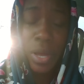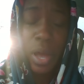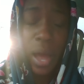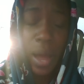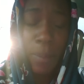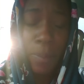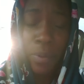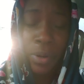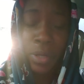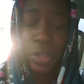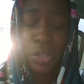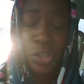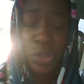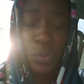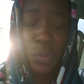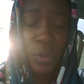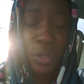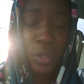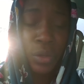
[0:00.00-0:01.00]
I pray that
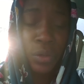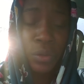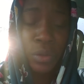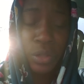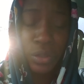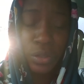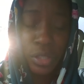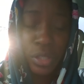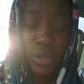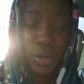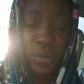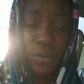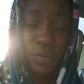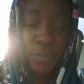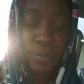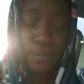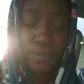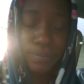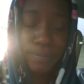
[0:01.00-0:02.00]
you will yield yourself
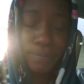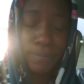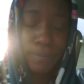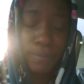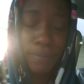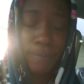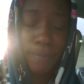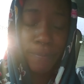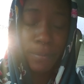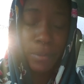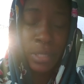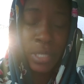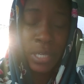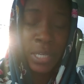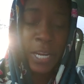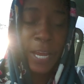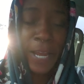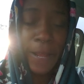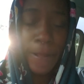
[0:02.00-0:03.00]

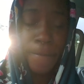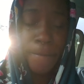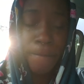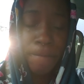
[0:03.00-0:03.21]
today.